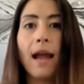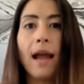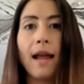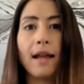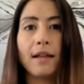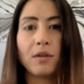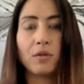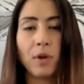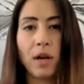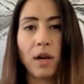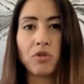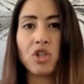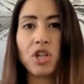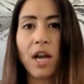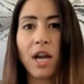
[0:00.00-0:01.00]
and
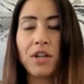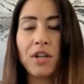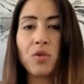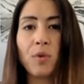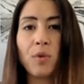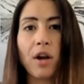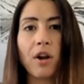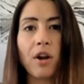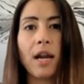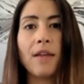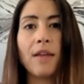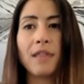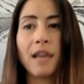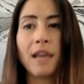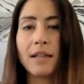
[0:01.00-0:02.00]
around January,
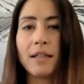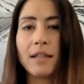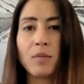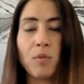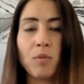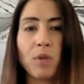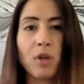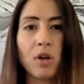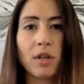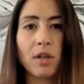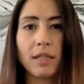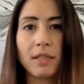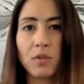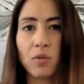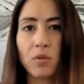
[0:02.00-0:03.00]
and that is when we got
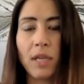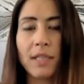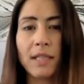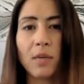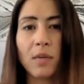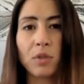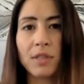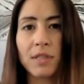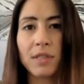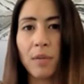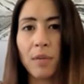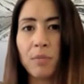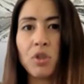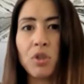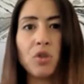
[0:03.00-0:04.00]
these rates that were
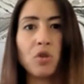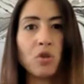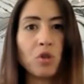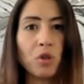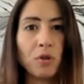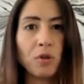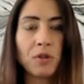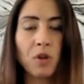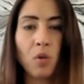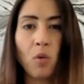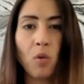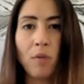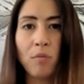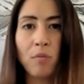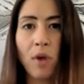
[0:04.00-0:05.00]
sub 2, closer to
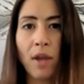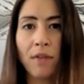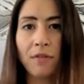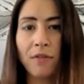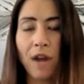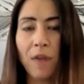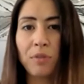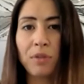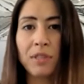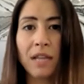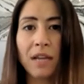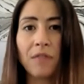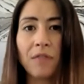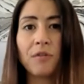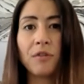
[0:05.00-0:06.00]

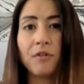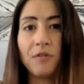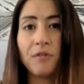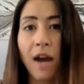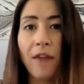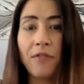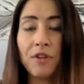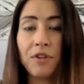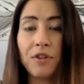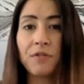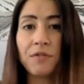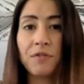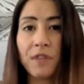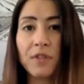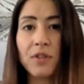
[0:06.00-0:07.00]
1.5% for 5-year
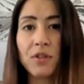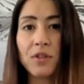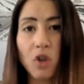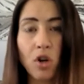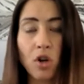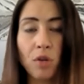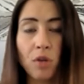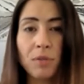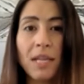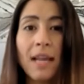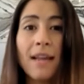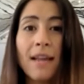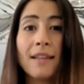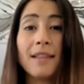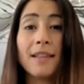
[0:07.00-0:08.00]
fixed terms.
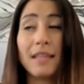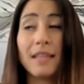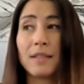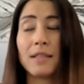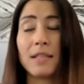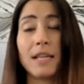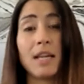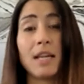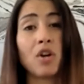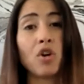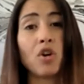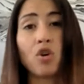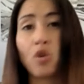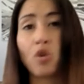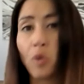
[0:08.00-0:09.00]
This is
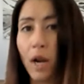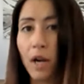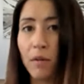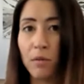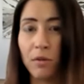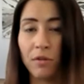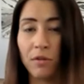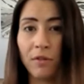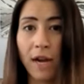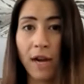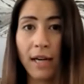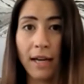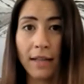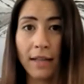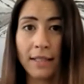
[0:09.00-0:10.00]
incredible
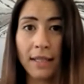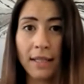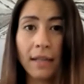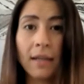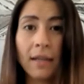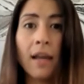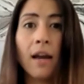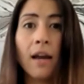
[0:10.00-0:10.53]
financing.